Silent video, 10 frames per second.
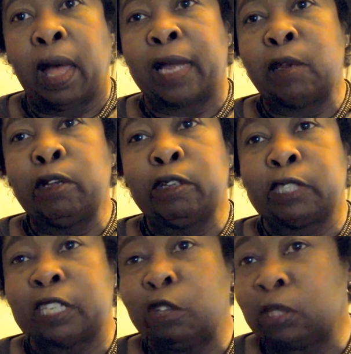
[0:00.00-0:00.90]
I know you're
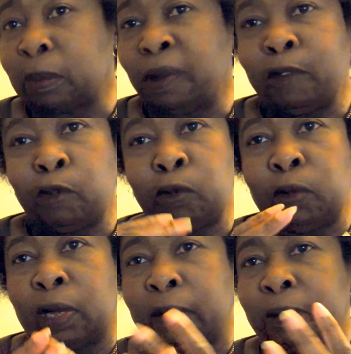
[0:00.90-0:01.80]
still, some of you,
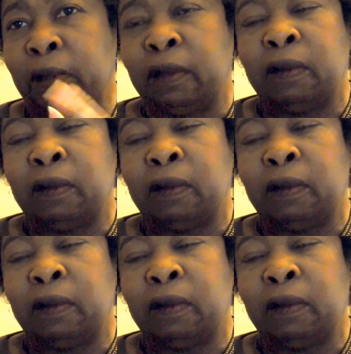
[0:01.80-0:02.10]
um,